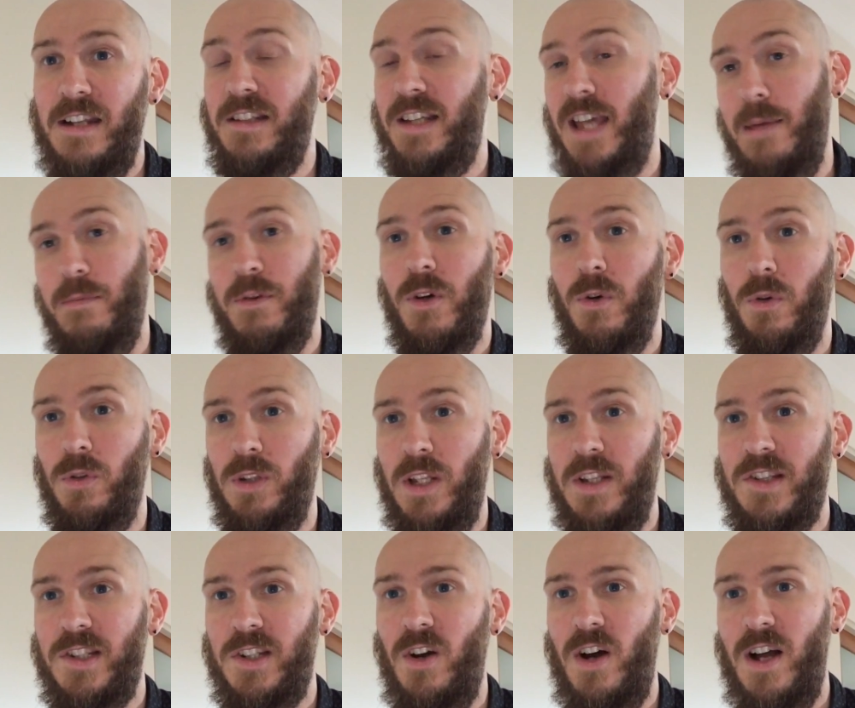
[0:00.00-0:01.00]
and keep cool
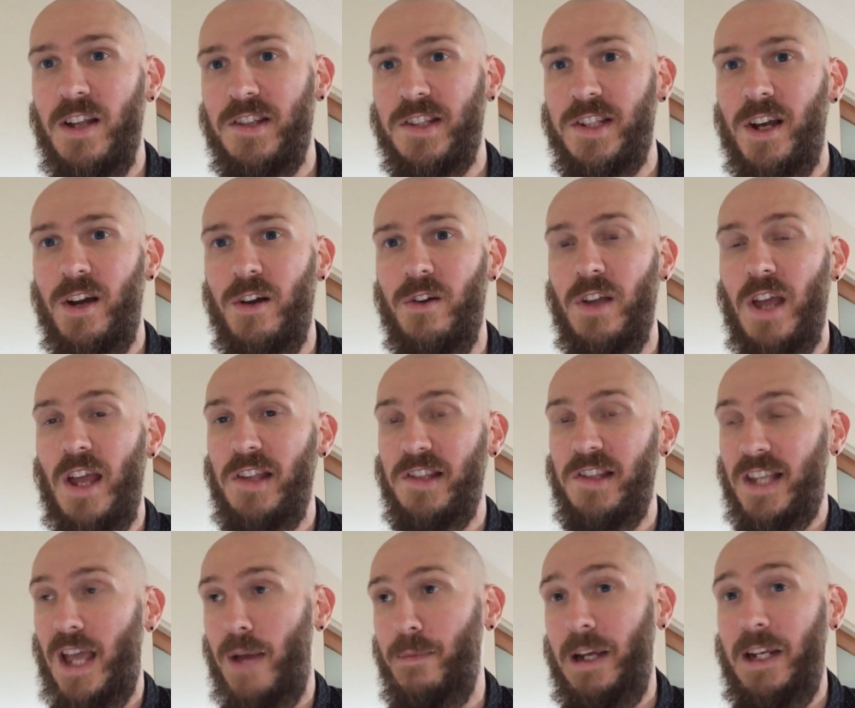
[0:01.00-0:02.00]
inside. So
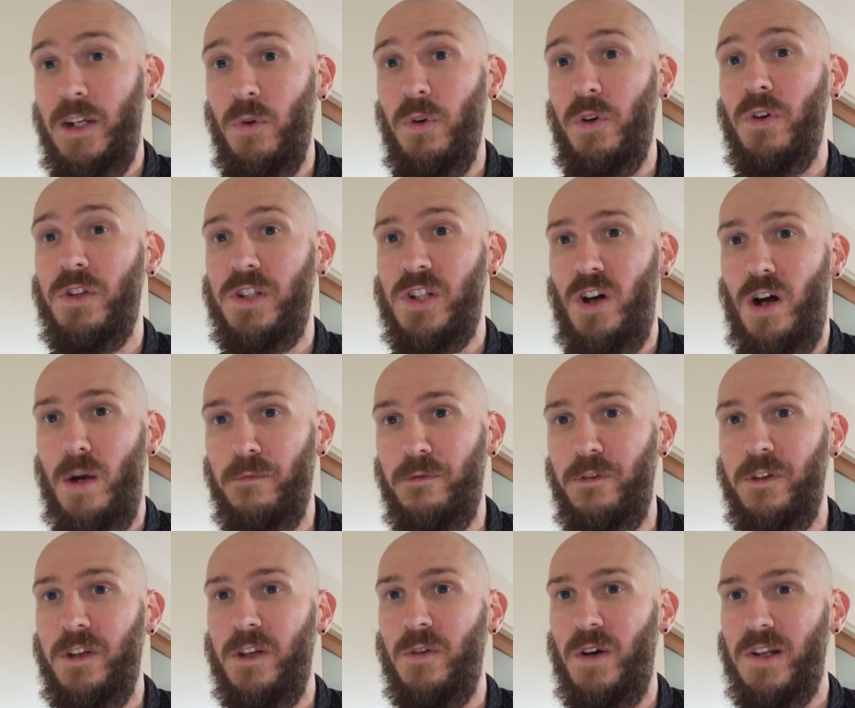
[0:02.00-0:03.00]
it's coming into a good time
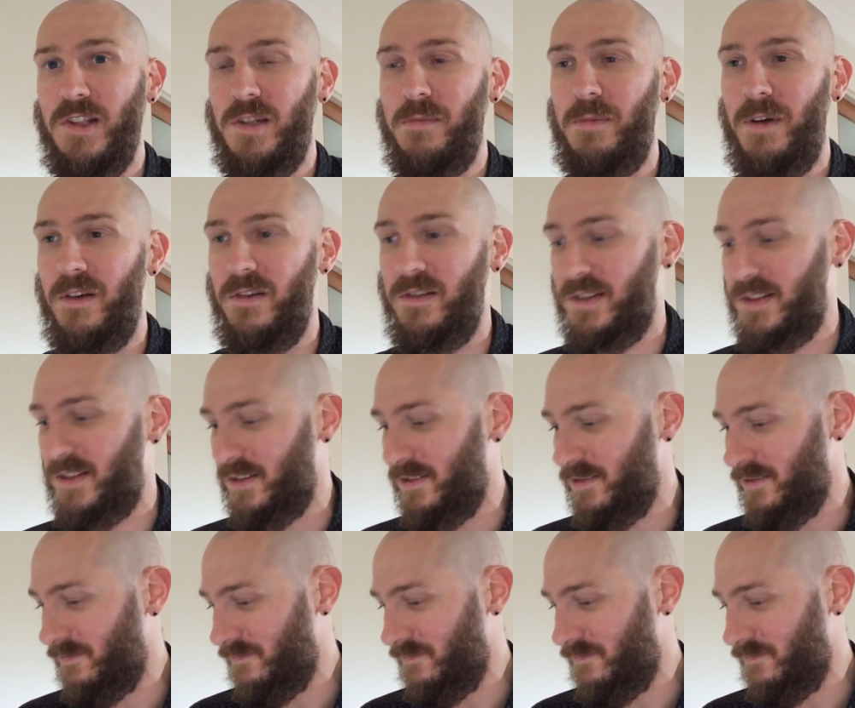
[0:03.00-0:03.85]
for you, I suppose.